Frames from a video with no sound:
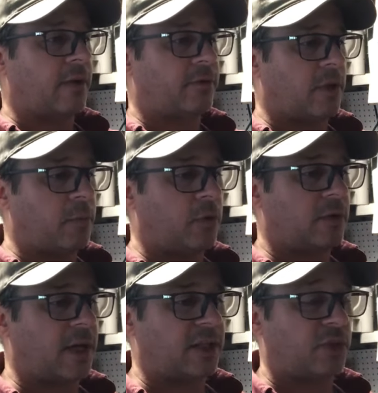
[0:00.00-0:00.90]
FW
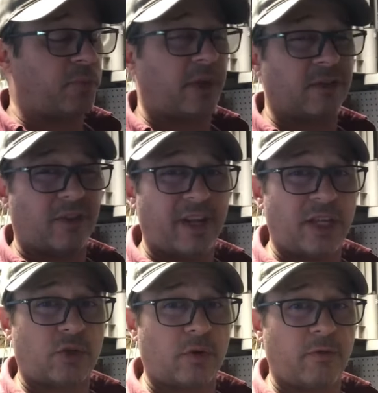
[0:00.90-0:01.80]
dies just because the
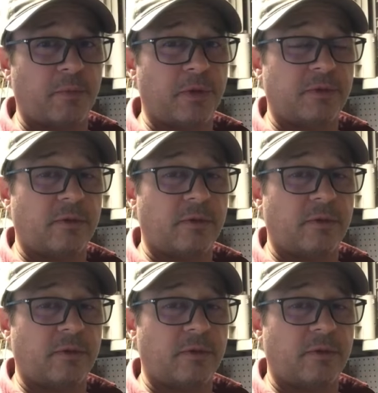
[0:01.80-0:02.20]
nature of them,